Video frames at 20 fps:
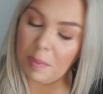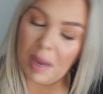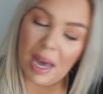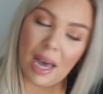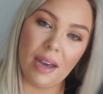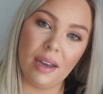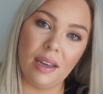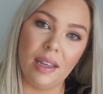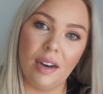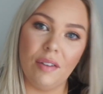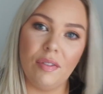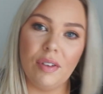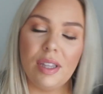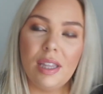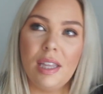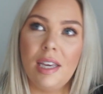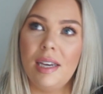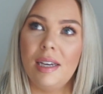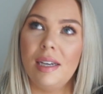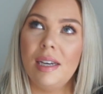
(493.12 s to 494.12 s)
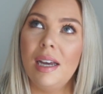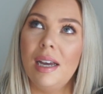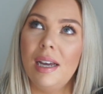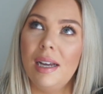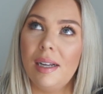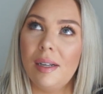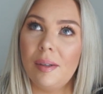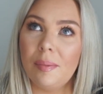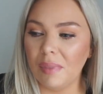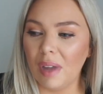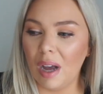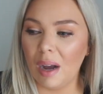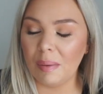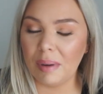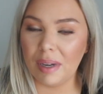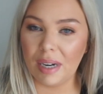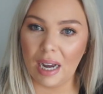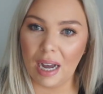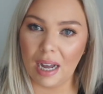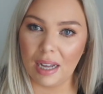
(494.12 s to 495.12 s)
back and everything, I'm
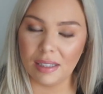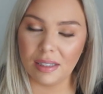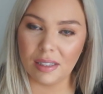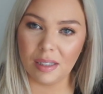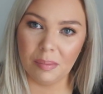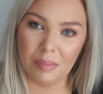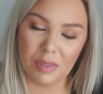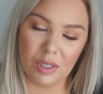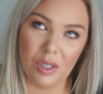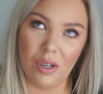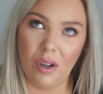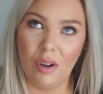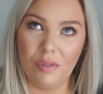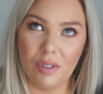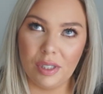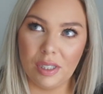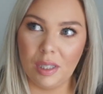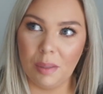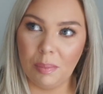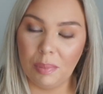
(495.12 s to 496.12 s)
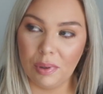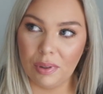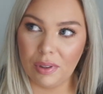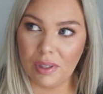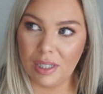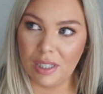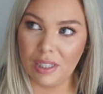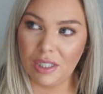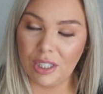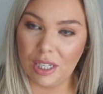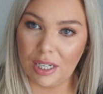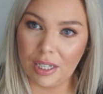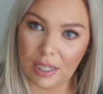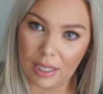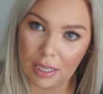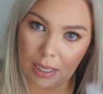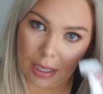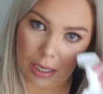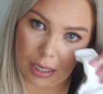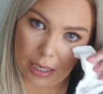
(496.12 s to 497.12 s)
gonna ask them to obviously put the gender
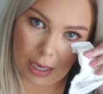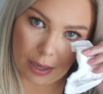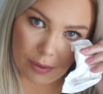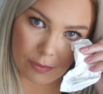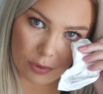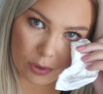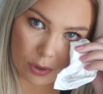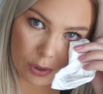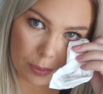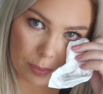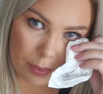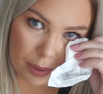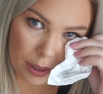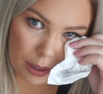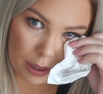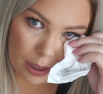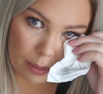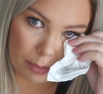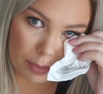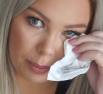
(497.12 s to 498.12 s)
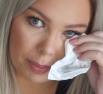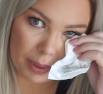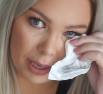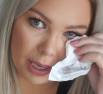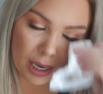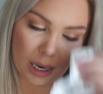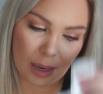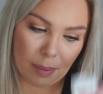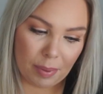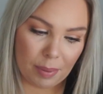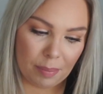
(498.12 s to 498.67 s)
in an envelope and come and pick it up,